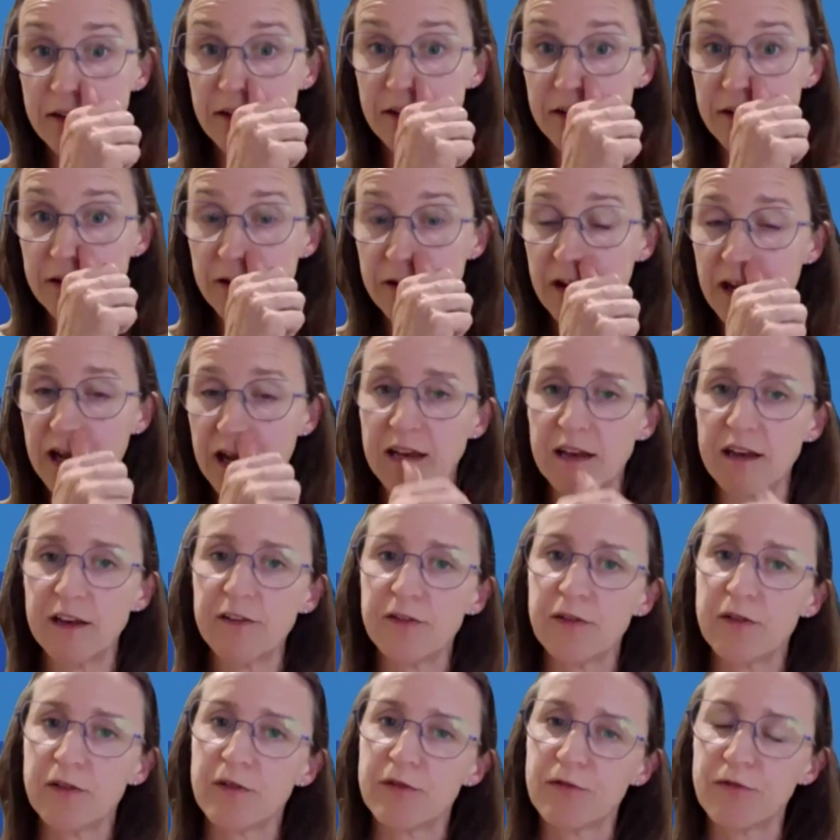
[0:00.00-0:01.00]
Do you get any
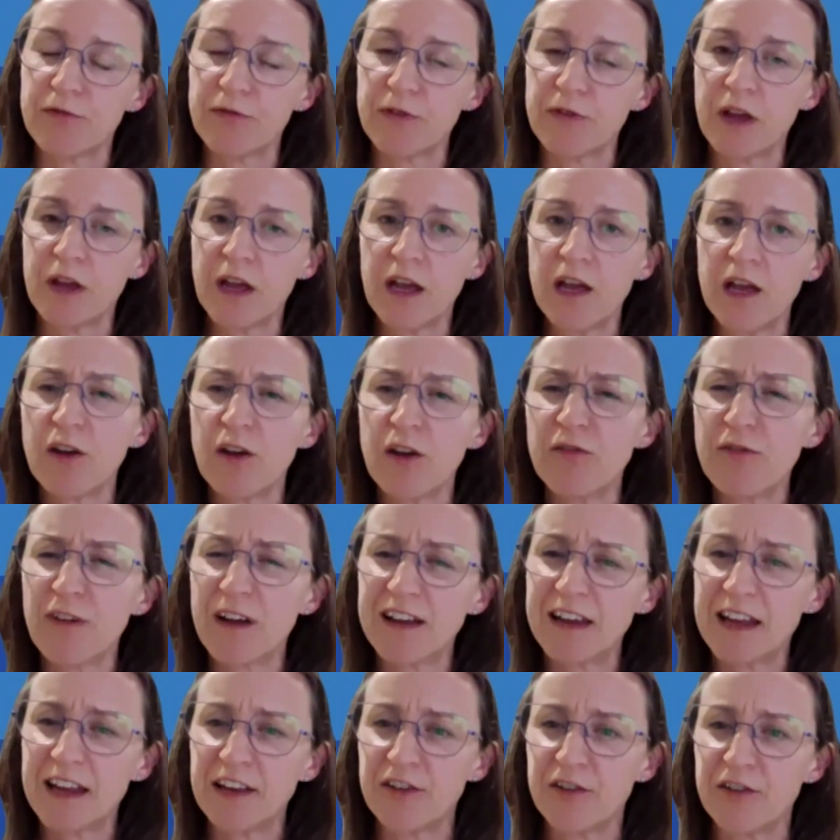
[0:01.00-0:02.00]
sort of not
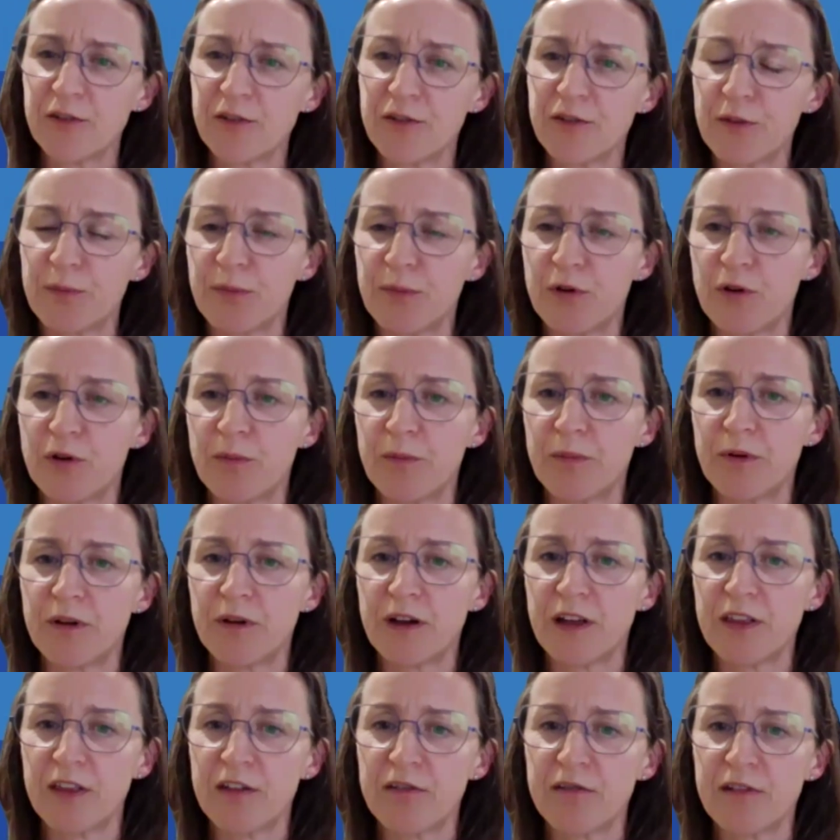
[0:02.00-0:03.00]
financial support,
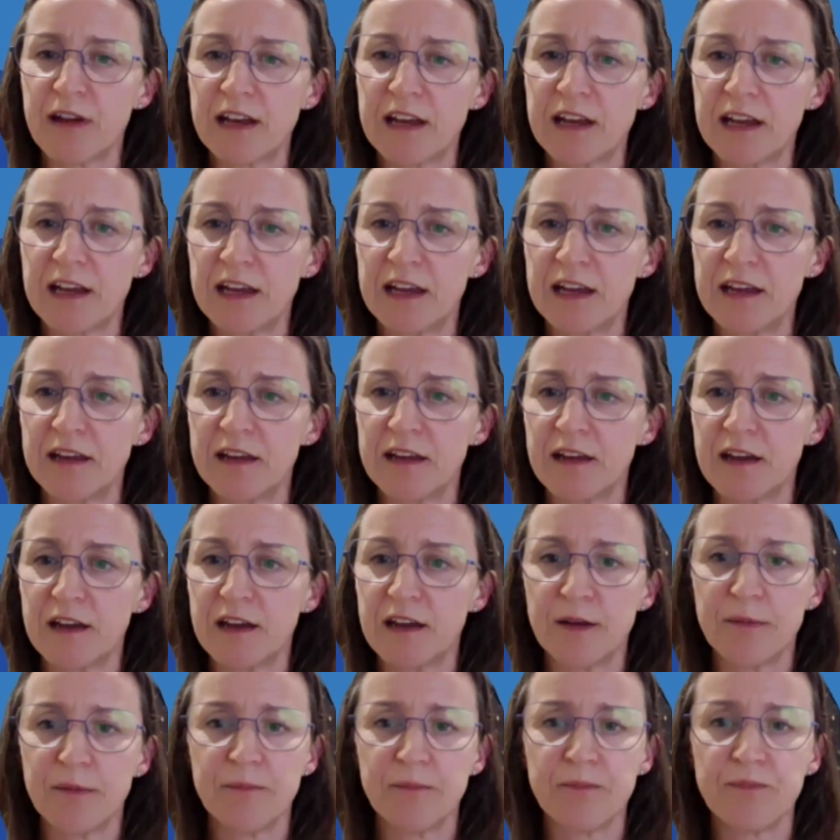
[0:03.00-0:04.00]
but are there any
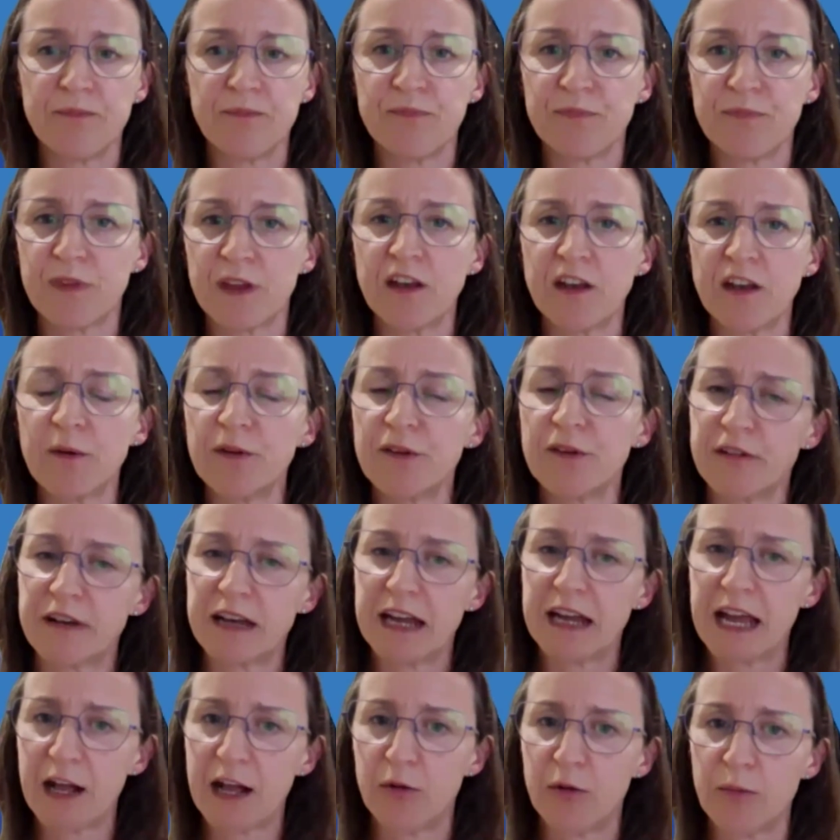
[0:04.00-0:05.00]
is there
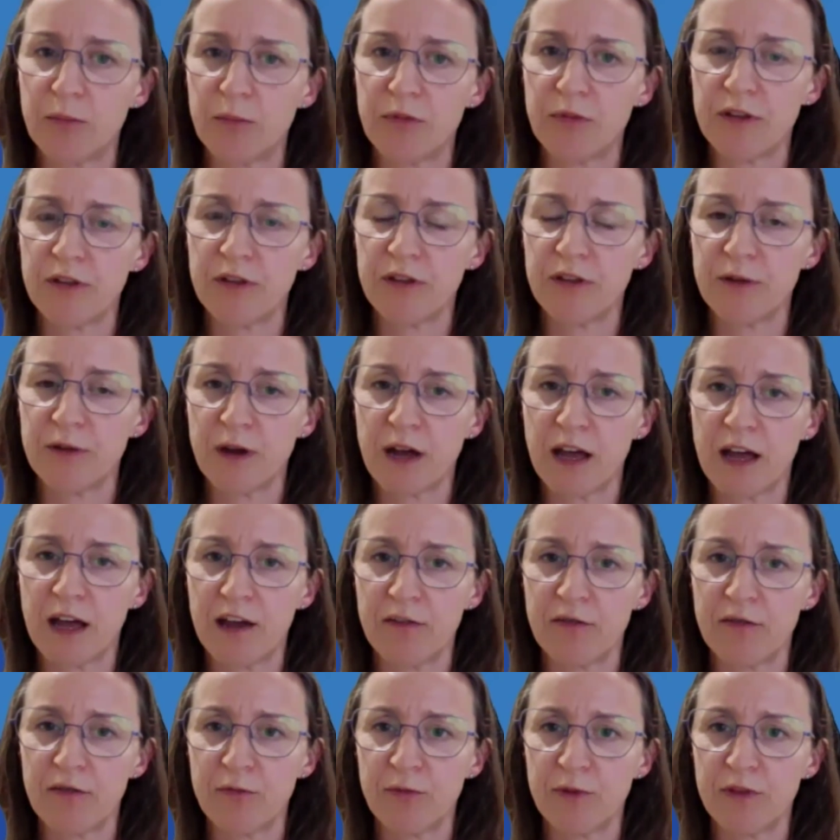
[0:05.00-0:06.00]
any help that you
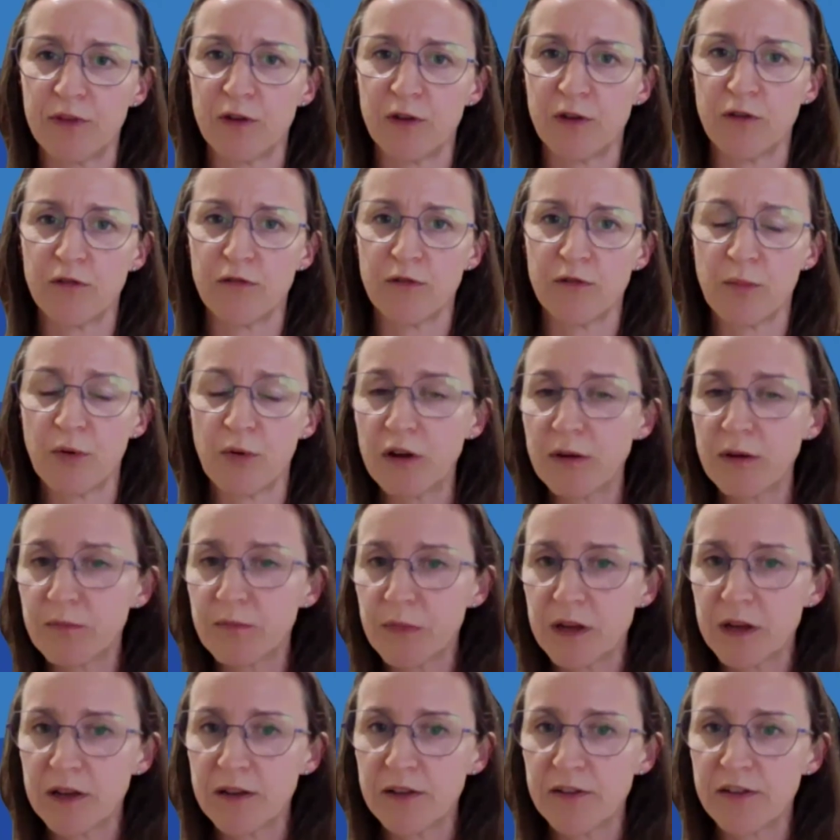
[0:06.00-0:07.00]
have with your
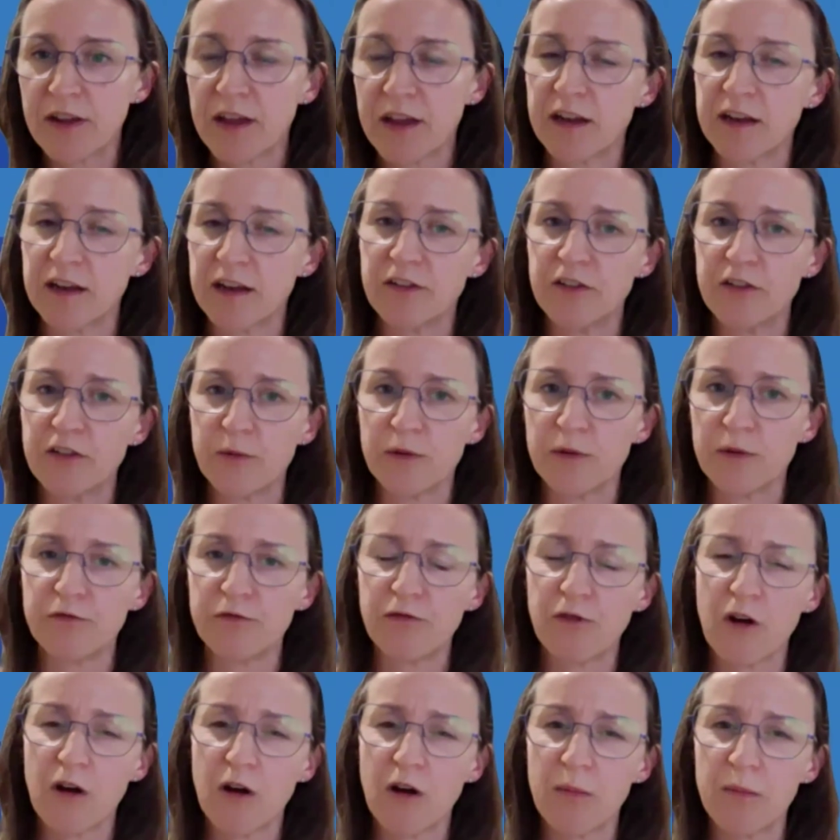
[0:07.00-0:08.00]
appointments, getting to and
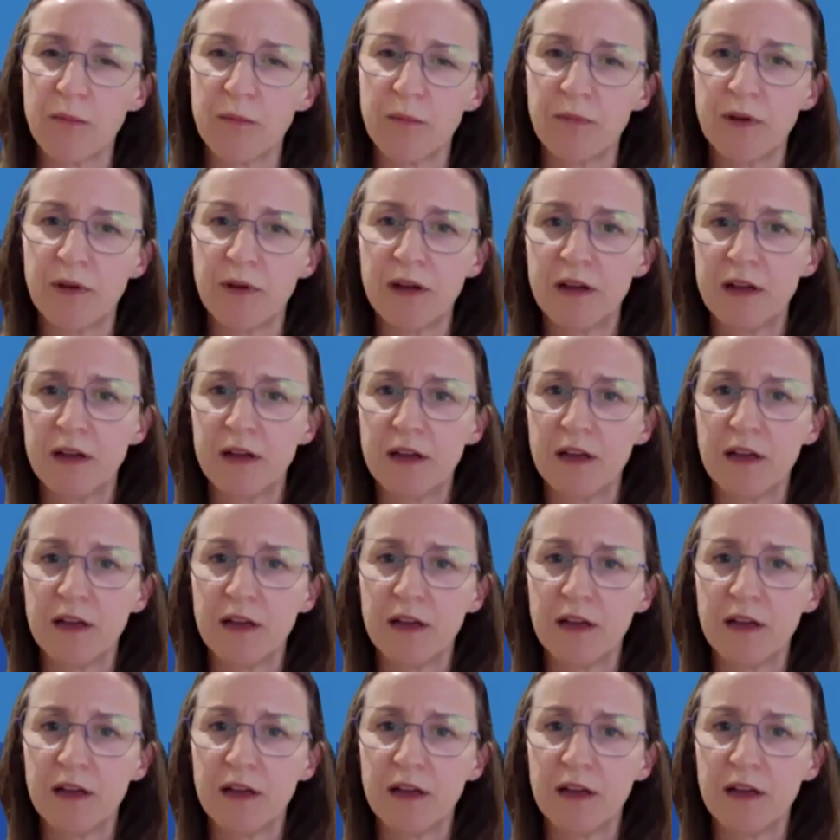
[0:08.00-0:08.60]
from?